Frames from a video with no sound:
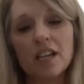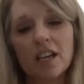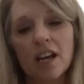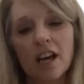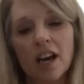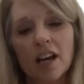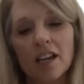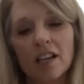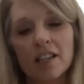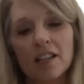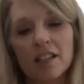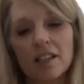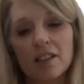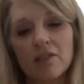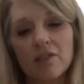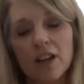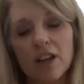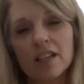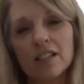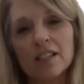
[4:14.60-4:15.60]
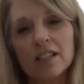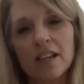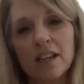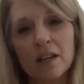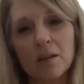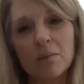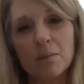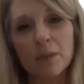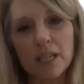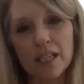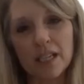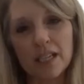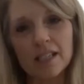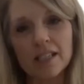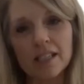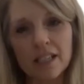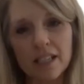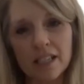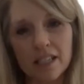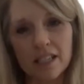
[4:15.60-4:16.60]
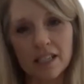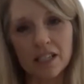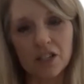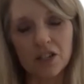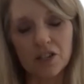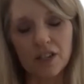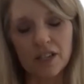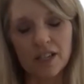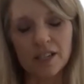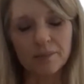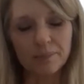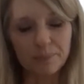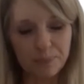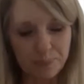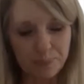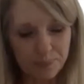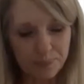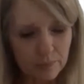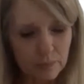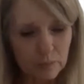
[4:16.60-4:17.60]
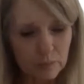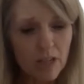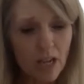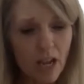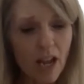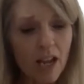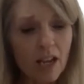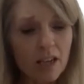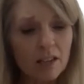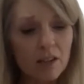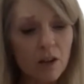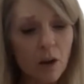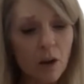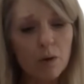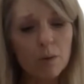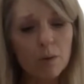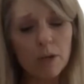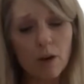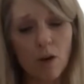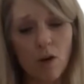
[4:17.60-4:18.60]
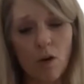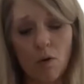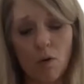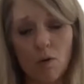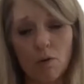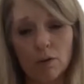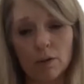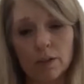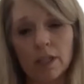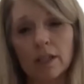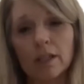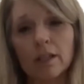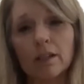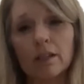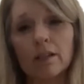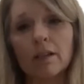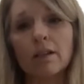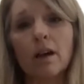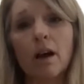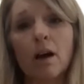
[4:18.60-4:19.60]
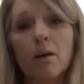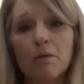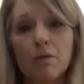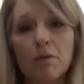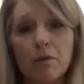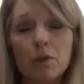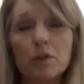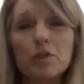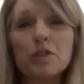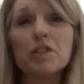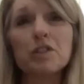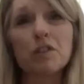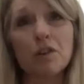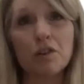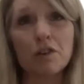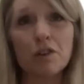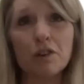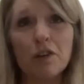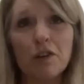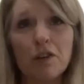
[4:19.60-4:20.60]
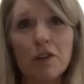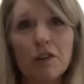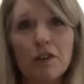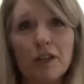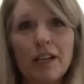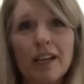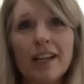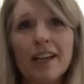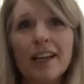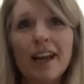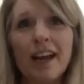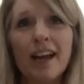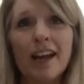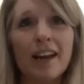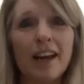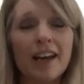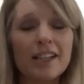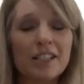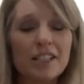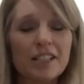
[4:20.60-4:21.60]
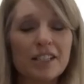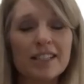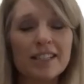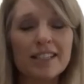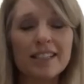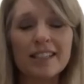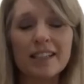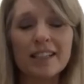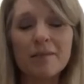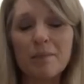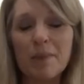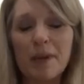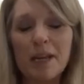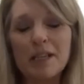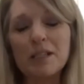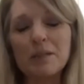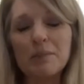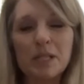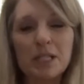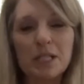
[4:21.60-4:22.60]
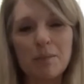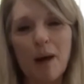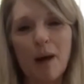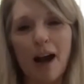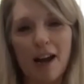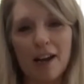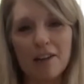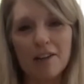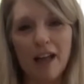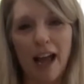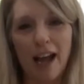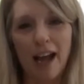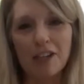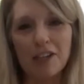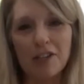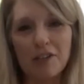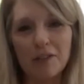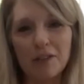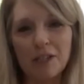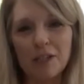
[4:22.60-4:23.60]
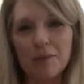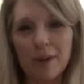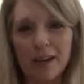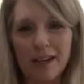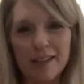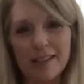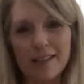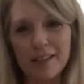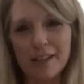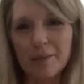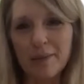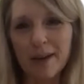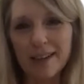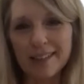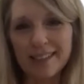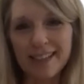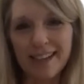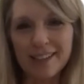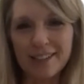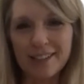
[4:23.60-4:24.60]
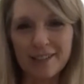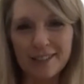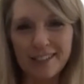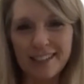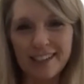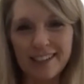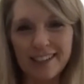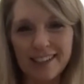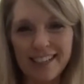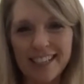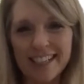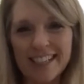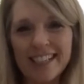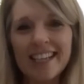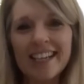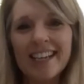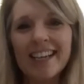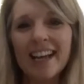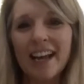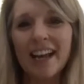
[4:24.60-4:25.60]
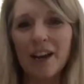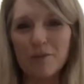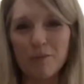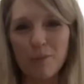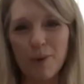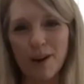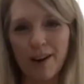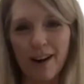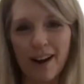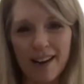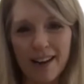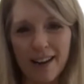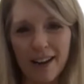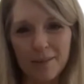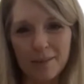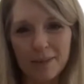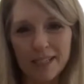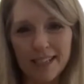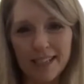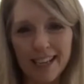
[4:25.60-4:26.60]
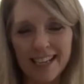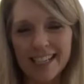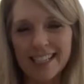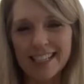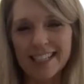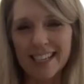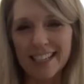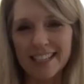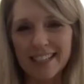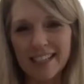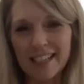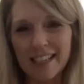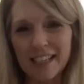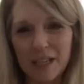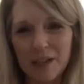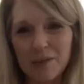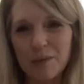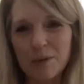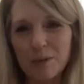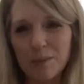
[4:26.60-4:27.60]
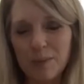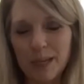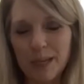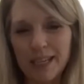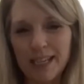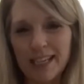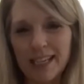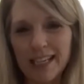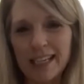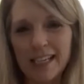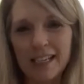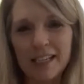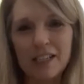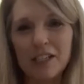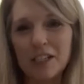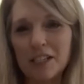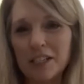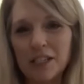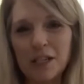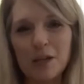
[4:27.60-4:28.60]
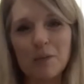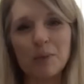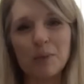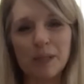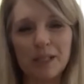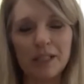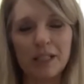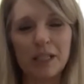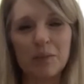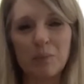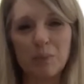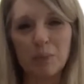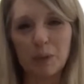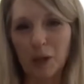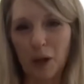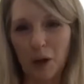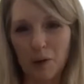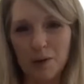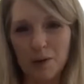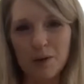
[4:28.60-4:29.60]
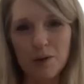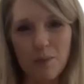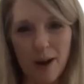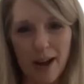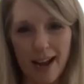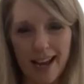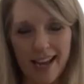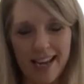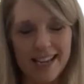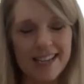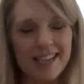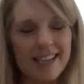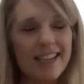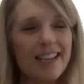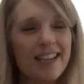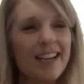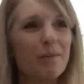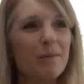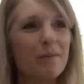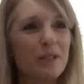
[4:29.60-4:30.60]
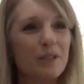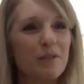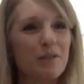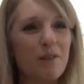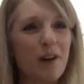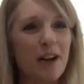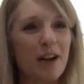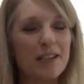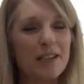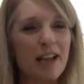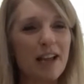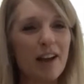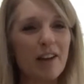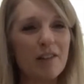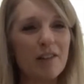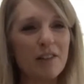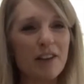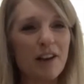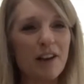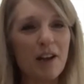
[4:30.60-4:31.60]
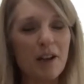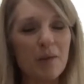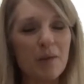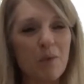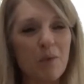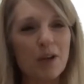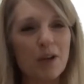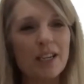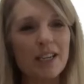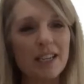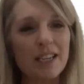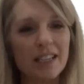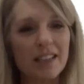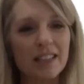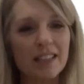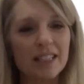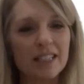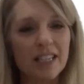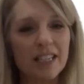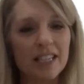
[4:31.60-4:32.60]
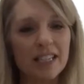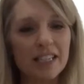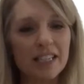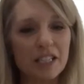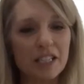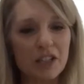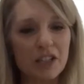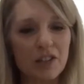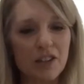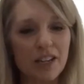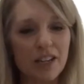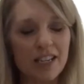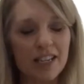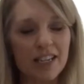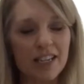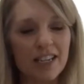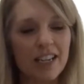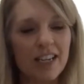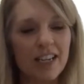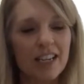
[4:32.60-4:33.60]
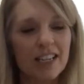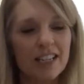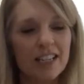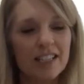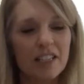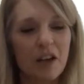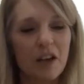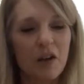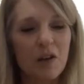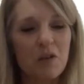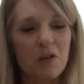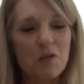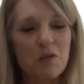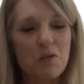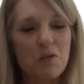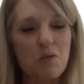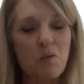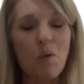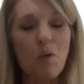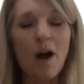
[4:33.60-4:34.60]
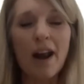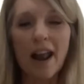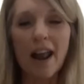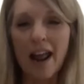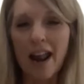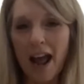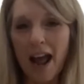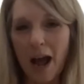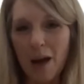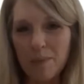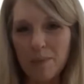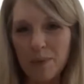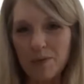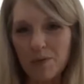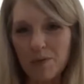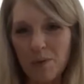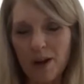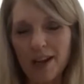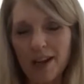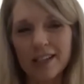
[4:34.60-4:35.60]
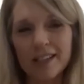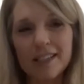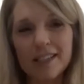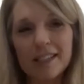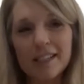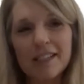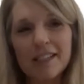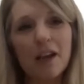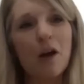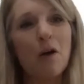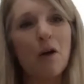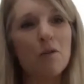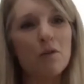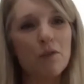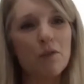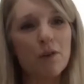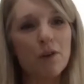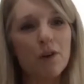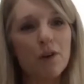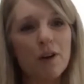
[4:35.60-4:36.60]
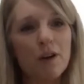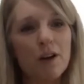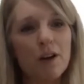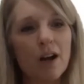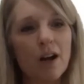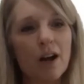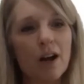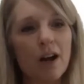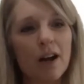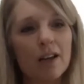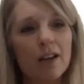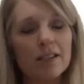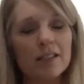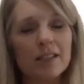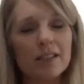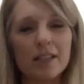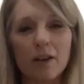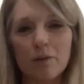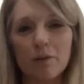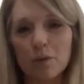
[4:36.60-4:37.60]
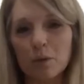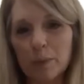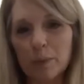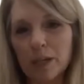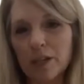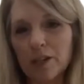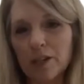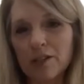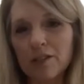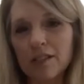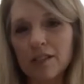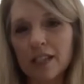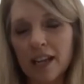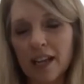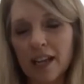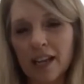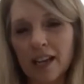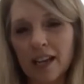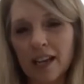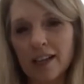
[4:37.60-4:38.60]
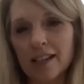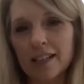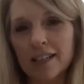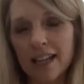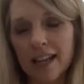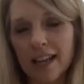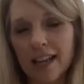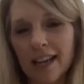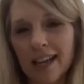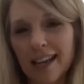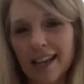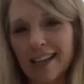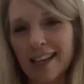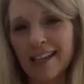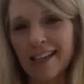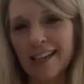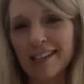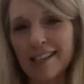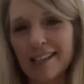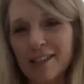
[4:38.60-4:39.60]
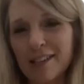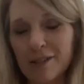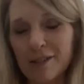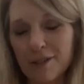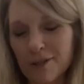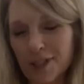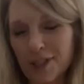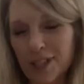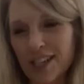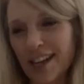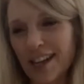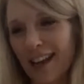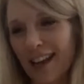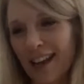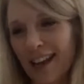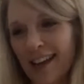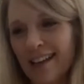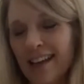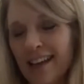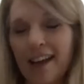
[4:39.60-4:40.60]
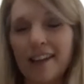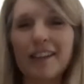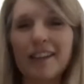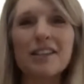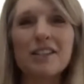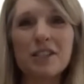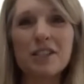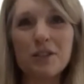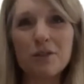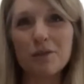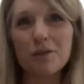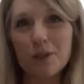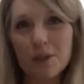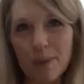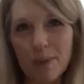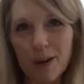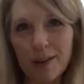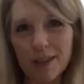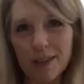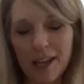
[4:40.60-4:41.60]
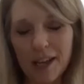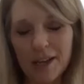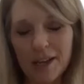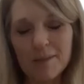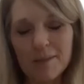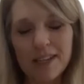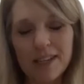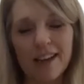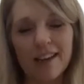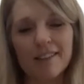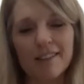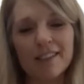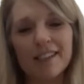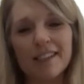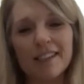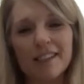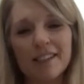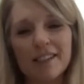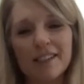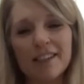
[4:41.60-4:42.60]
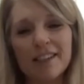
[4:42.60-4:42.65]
in the event and meetings industry. And lo and behold, come full circle. And it makes me smile actually when I think about Dr. Larry and where I am today, because I think he would be just completely blown away to find out that I am working in this industry. So what had happened was over several beers and a UGA LSU football game down in